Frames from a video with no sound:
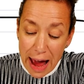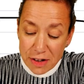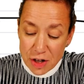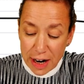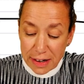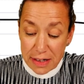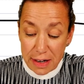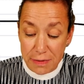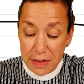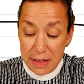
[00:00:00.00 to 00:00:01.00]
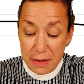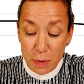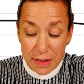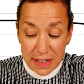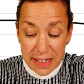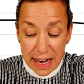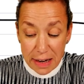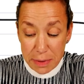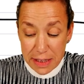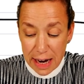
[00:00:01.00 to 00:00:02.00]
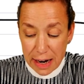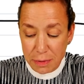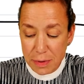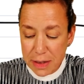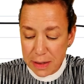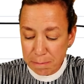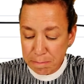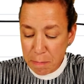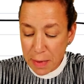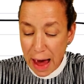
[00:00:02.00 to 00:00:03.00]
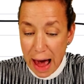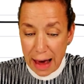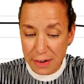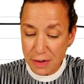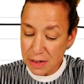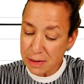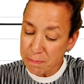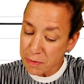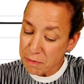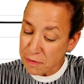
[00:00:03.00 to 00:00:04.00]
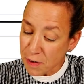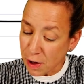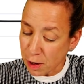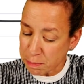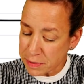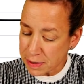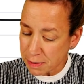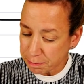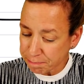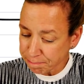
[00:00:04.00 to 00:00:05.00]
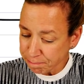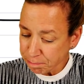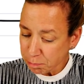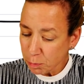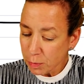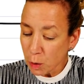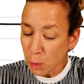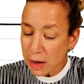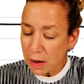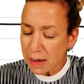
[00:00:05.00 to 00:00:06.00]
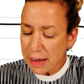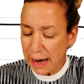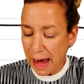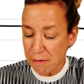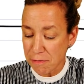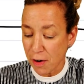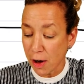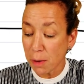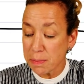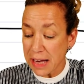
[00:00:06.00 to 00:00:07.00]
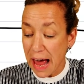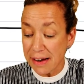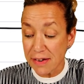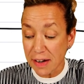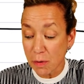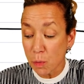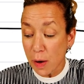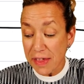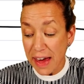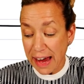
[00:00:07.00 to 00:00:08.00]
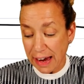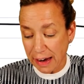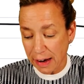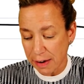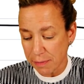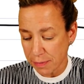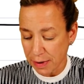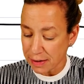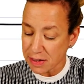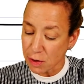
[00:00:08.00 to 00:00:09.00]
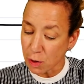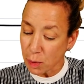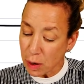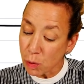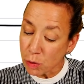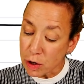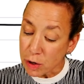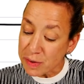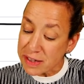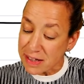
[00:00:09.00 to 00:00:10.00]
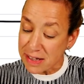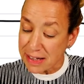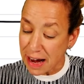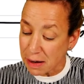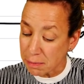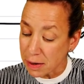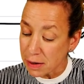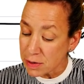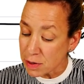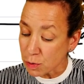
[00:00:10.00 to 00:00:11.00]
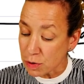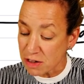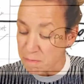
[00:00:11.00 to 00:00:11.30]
adjectives with the same sounds and verbs. We're going to collect verbs ending with ing so that we all use the same sort of